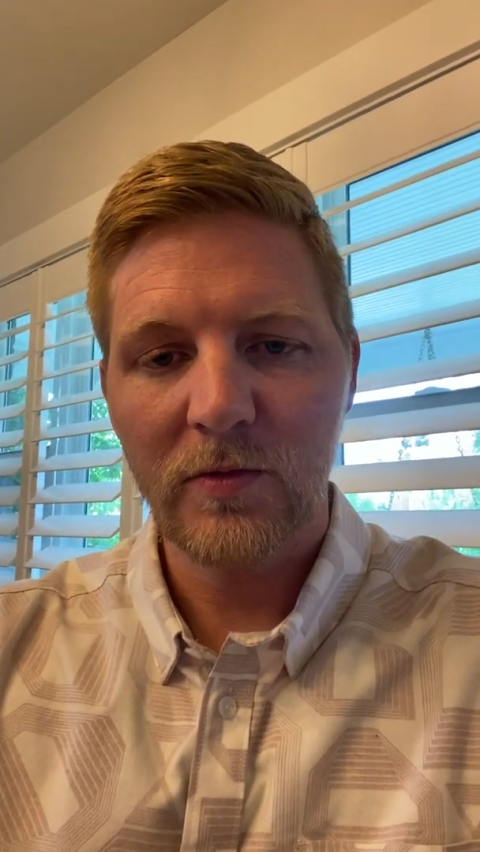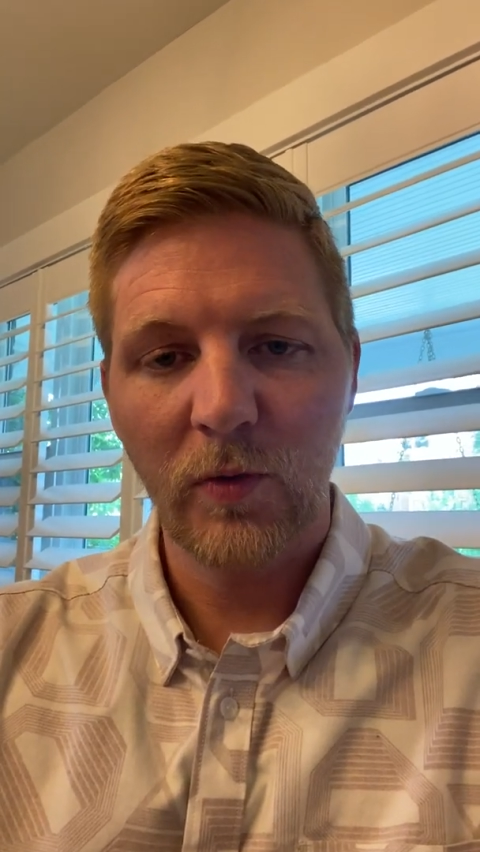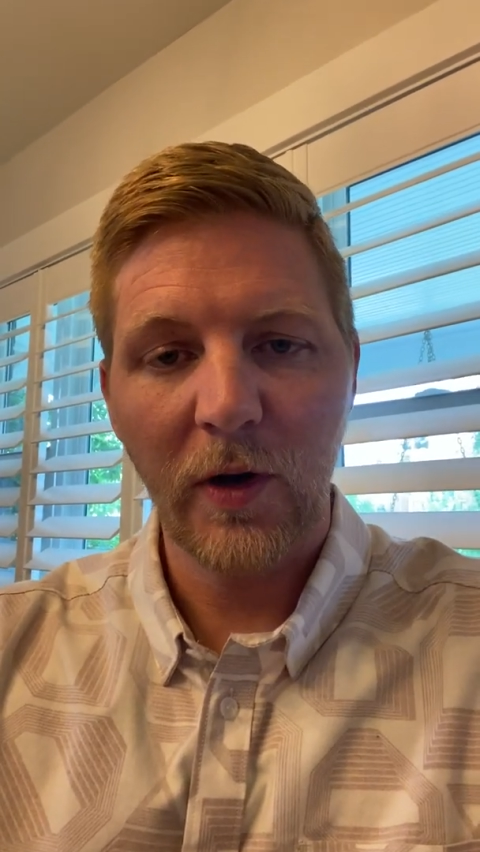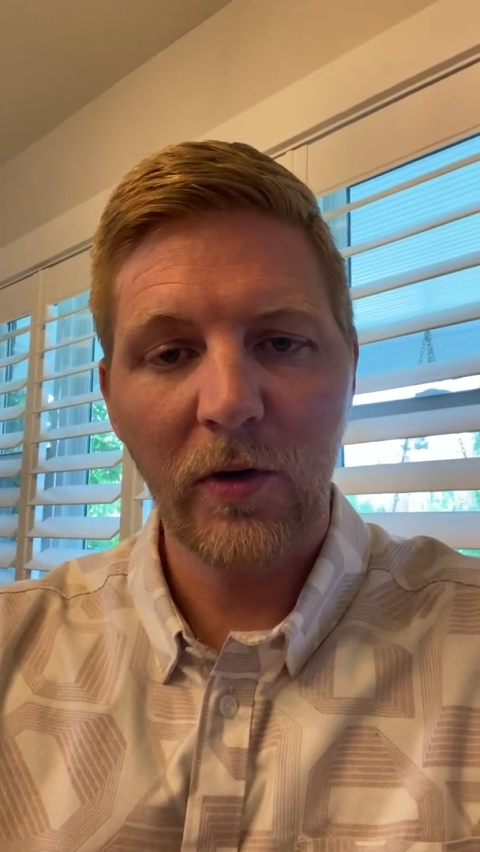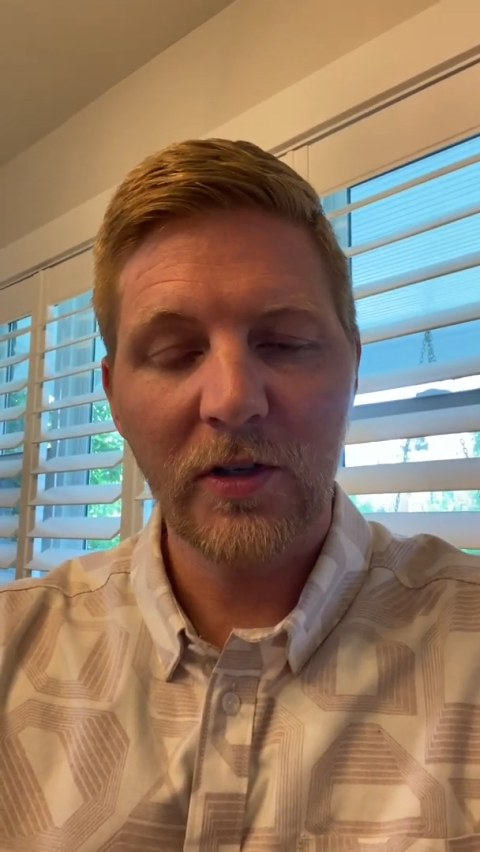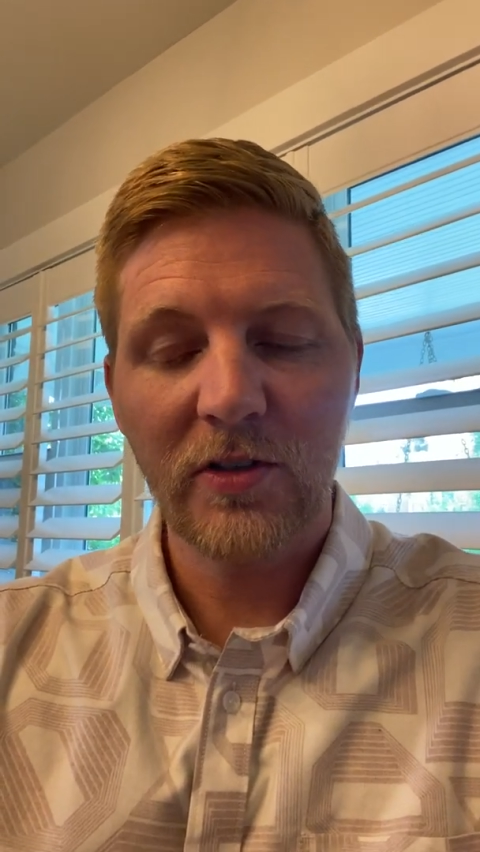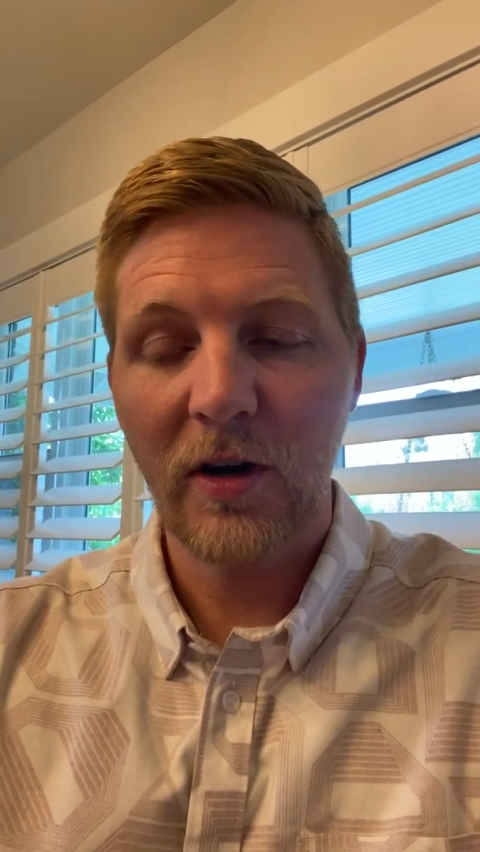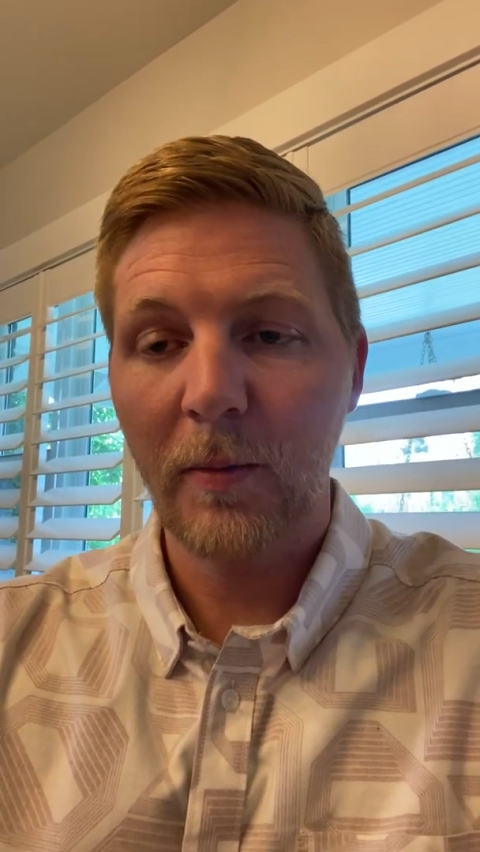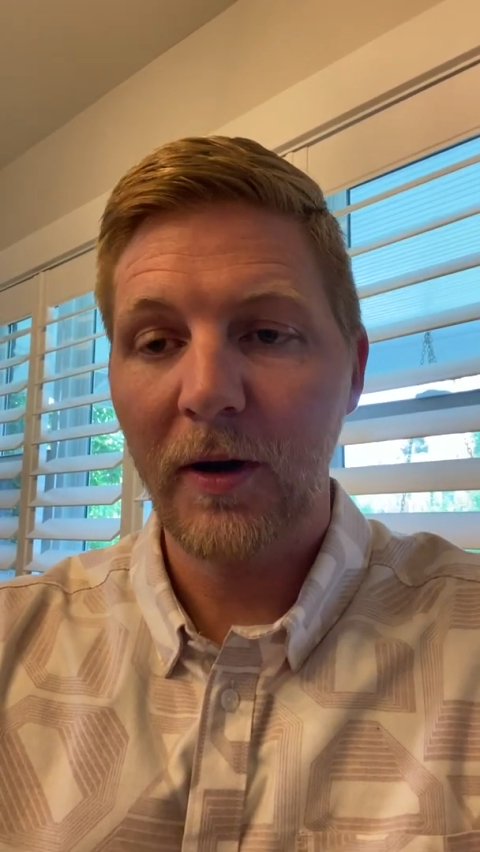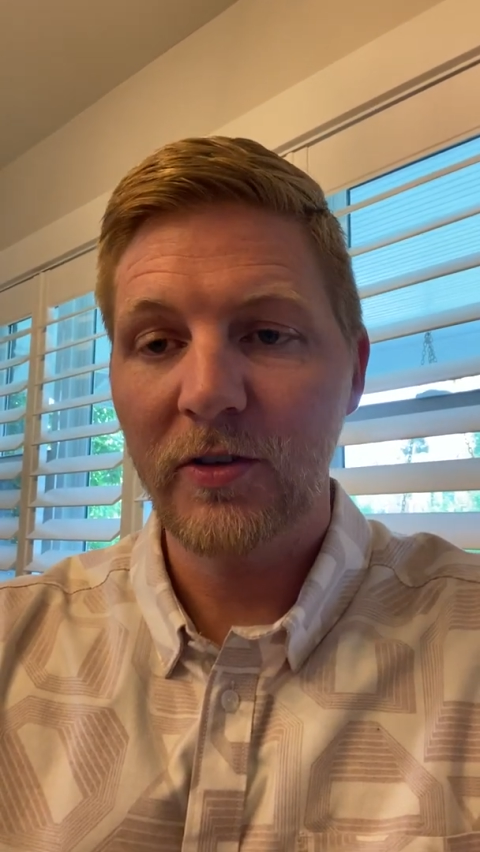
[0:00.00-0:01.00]
what I wanted to talk
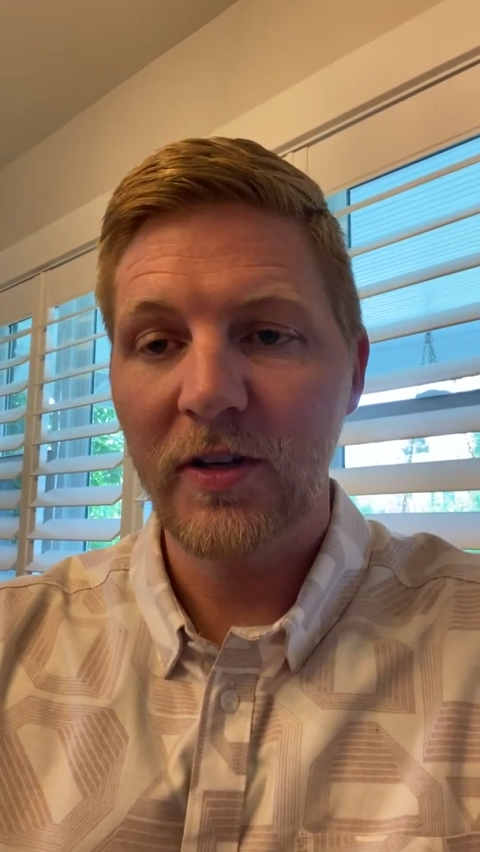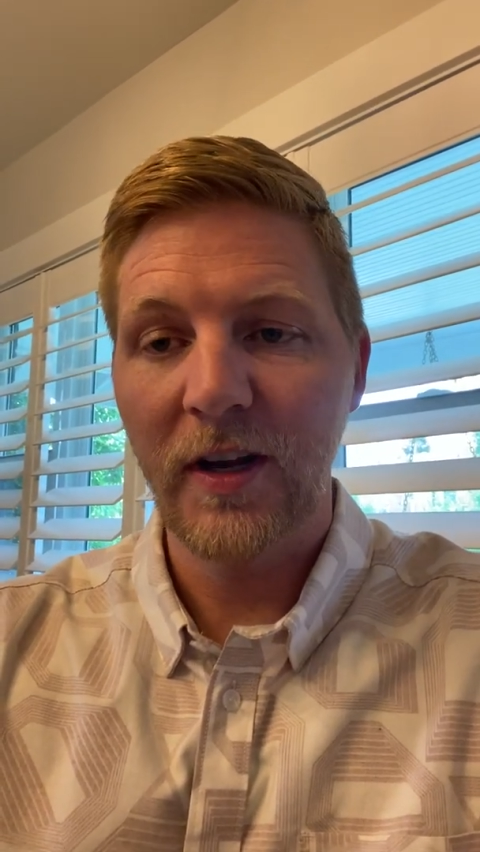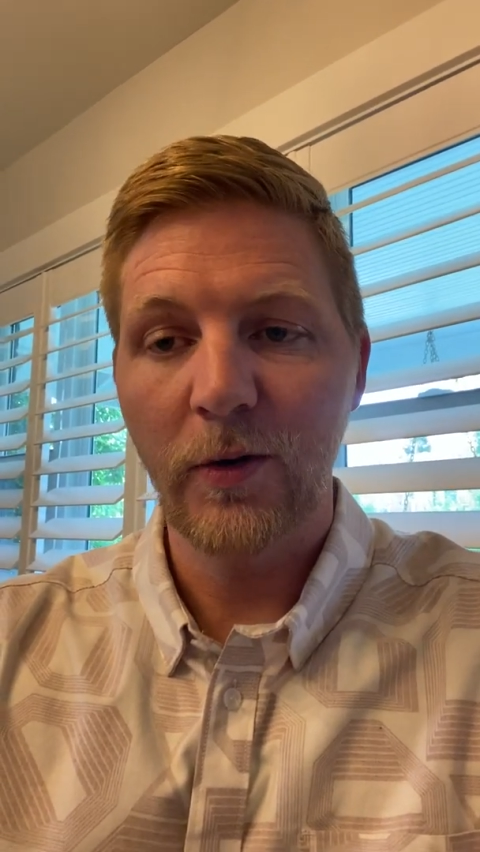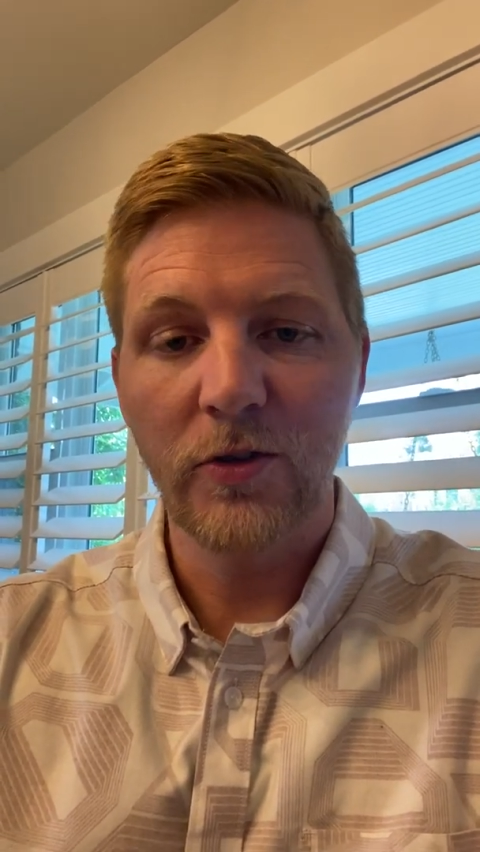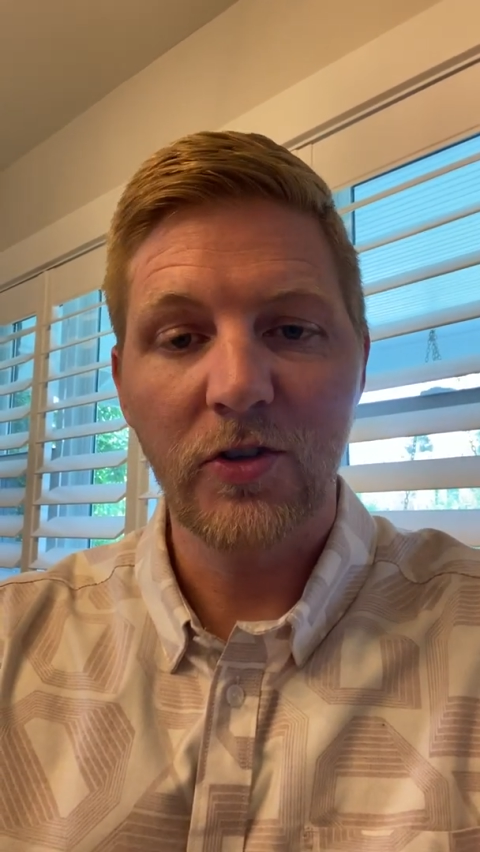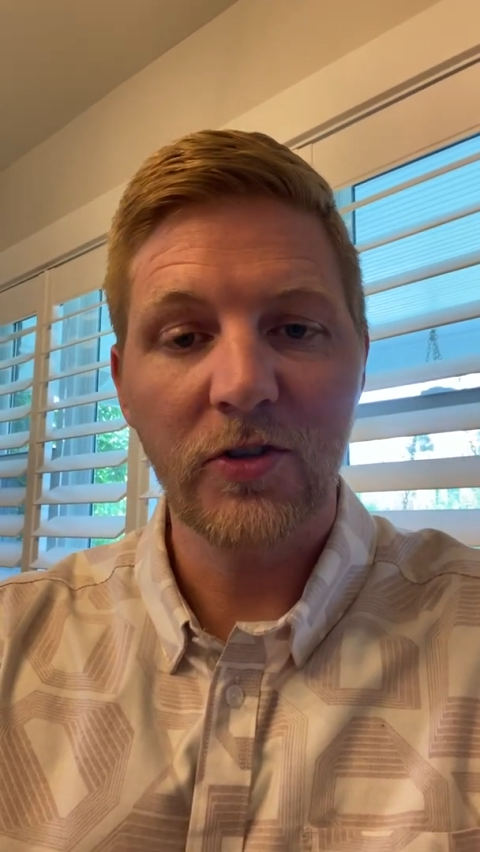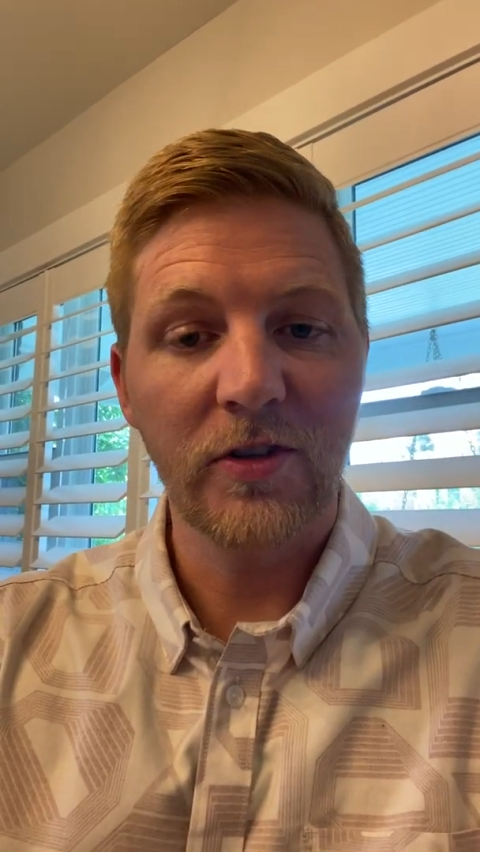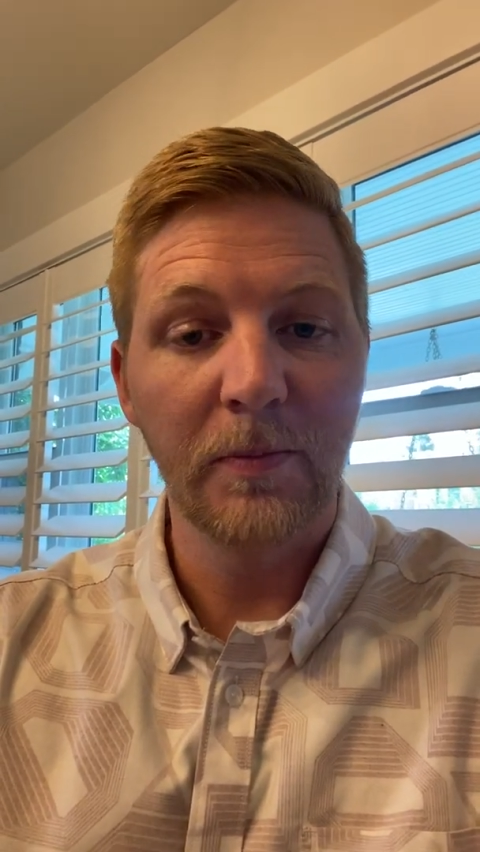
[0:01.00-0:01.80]
about today was just the